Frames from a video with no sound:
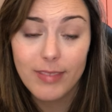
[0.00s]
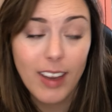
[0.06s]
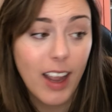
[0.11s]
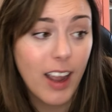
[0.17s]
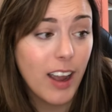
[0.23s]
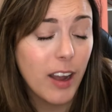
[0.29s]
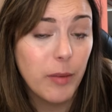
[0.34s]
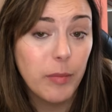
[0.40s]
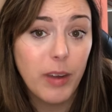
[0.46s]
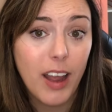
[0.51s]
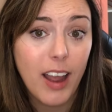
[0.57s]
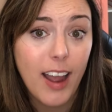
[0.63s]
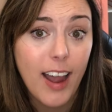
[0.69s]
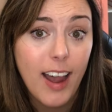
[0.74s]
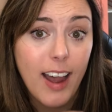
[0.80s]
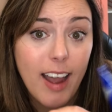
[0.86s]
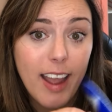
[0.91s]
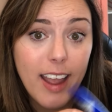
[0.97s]

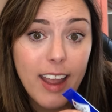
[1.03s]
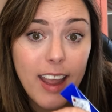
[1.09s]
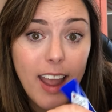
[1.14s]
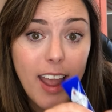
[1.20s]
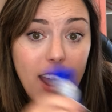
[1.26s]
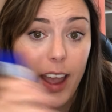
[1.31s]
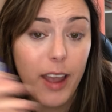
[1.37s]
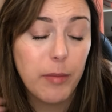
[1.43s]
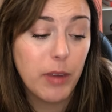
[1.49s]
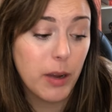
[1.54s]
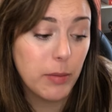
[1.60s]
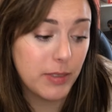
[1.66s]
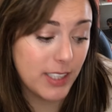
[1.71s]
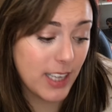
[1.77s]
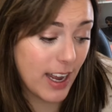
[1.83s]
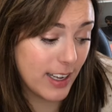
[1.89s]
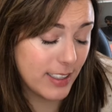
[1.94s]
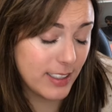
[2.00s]
I am
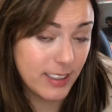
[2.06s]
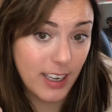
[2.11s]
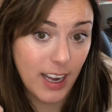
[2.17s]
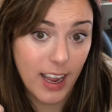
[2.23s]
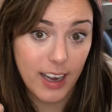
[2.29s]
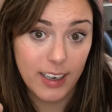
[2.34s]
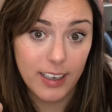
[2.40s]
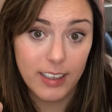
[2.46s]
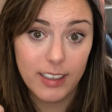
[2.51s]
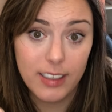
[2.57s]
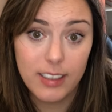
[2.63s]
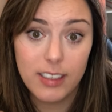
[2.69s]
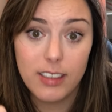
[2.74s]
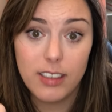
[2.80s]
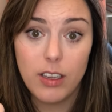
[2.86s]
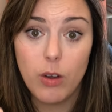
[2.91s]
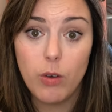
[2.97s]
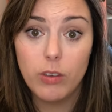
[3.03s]
obsessed, and this
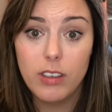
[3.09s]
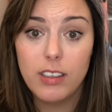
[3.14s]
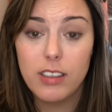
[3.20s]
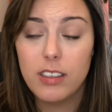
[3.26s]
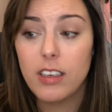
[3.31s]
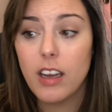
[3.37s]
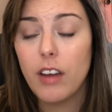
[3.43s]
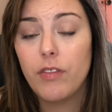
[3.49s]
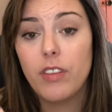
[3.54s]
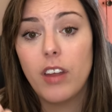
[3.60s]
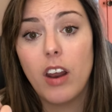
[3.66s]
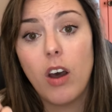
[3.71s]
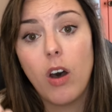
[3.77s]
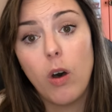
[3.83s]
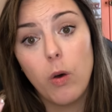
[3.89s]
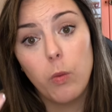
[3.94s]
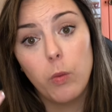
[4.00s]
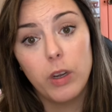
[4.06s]
is the only stuff that
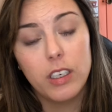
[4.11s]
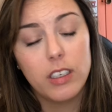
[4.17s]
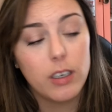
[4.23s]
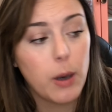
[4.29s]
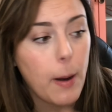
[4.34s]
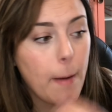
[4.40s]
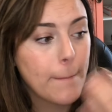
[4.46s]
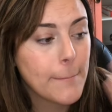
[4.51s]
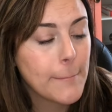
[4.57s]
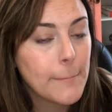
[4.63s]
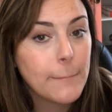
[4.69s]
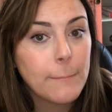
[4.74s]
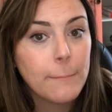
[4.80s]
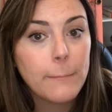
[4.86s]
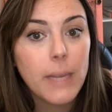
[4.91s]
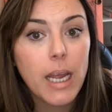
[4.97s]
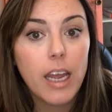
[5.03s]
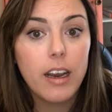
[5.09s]
all winter
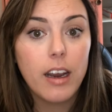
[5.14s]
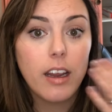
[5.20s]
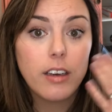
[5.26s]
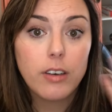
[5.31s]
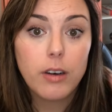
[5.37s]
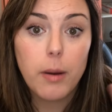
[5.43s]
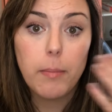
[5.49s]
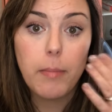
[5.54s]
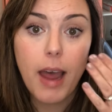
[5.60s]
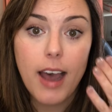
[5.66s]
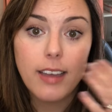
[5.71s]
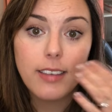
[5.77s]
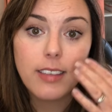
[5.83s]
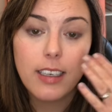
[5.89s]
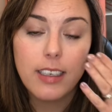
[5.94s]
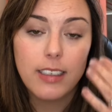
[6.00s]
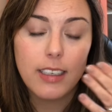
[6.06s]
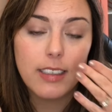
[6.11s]
and under a
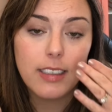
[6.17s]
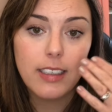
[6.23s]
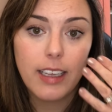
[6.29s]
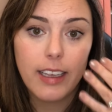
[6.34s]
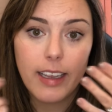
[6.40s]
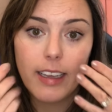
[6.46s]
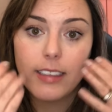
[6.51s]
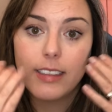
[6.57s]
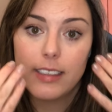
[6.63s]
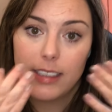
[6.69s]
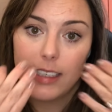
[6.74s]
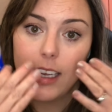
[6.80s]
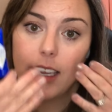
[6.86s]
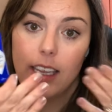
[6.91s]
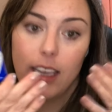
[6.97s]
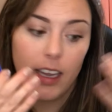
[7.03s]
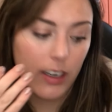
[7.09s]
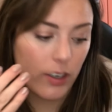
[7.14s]
mask, it doesn't like get
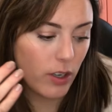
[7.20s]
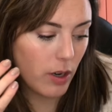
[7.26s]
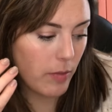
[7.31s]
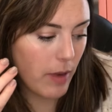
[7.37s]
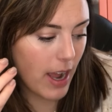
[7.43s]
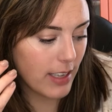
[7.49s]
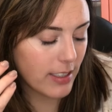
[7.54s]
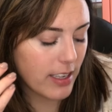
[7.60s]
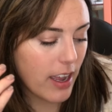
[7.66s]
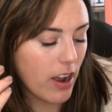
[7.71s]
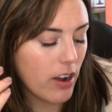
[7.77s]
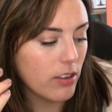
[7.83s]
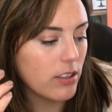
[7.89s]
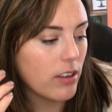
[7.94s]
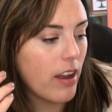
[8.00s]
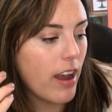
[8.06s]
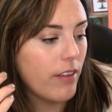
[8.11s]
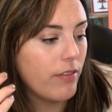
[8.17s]
sticky under your mask. I
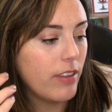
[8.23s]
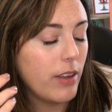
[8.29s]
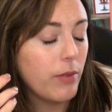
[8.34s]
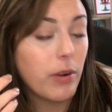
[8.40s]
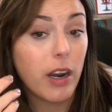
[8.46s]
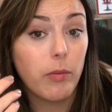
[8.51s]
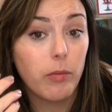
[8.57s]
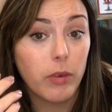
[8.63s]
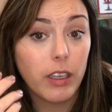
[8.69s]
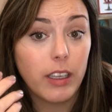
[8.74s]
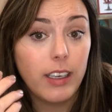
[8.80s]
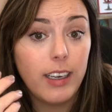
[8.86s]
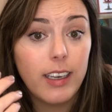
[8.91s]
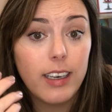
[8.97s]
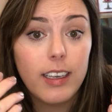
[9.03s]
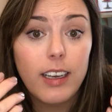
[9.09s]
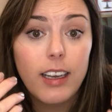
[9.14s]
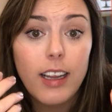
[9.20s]
also have when I really
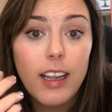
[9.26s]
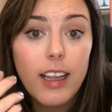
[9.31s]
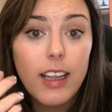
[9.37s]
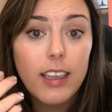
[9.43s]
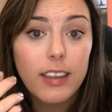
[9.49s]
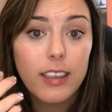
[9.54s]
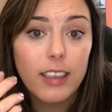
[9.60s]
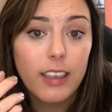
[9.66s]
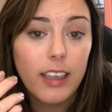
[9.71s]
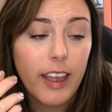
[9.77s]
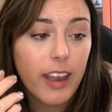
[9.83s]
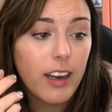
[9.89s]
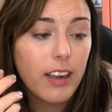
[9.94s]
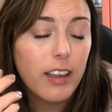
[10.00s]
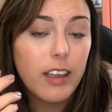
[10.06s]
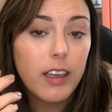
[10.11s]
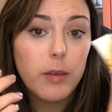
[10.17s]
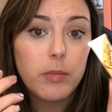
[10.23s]
need it, the
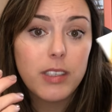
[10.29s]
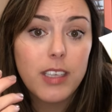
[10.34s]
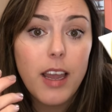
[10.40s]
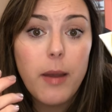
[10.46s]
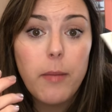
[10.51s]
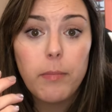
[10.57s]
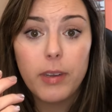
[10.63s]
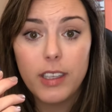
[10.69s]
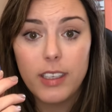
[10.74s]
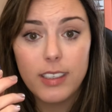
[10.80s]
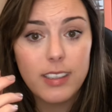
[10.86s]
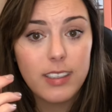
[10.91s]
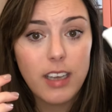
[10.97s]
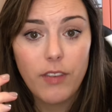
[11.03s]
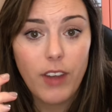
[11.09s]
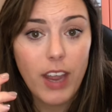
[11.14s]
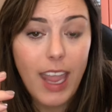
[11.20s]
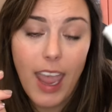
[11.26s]
Lana lips, but this
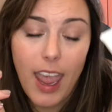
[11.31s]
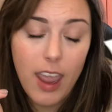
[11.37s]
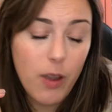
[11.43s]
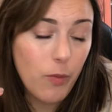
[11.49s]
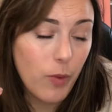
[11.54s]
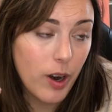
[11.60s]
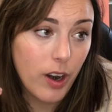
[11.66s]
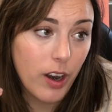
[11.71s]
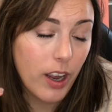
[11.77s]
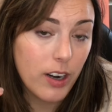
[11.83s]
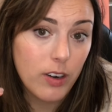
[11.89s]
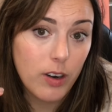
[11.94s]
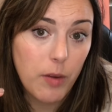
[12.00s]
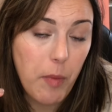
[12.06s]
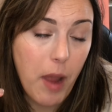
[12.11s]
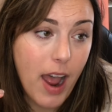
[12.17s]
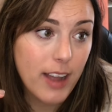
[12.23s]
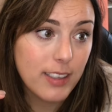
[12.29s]
stuff I hate wearing under
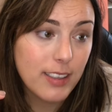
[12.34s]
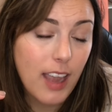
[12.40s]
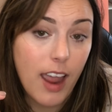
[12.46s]
a mask.